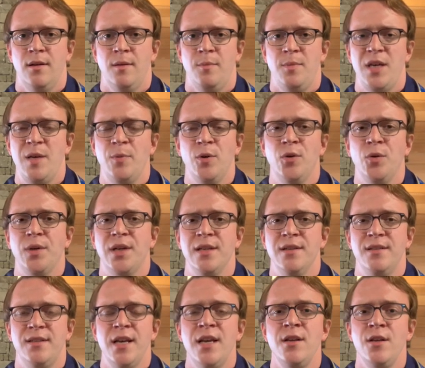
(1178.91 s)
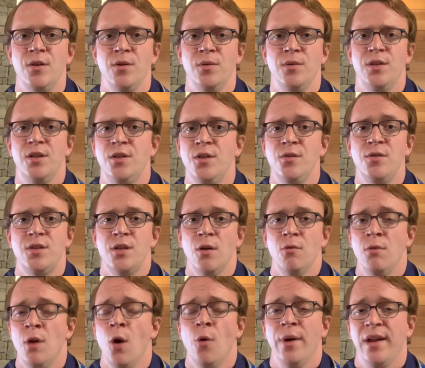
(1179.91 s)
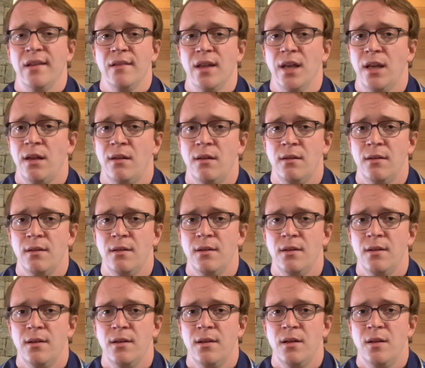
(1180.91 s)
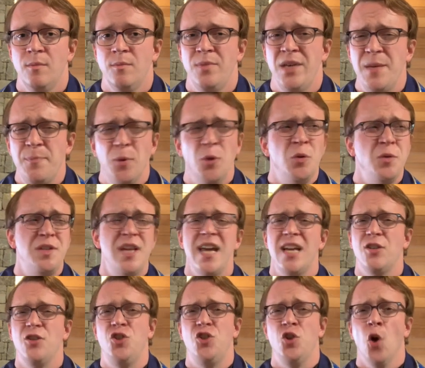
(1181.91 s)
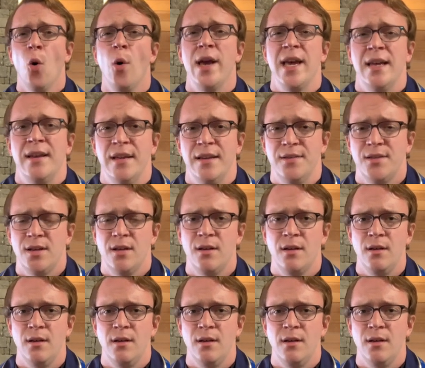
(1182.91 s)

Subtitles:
People who continue to do so knowingly. People who take joy in it.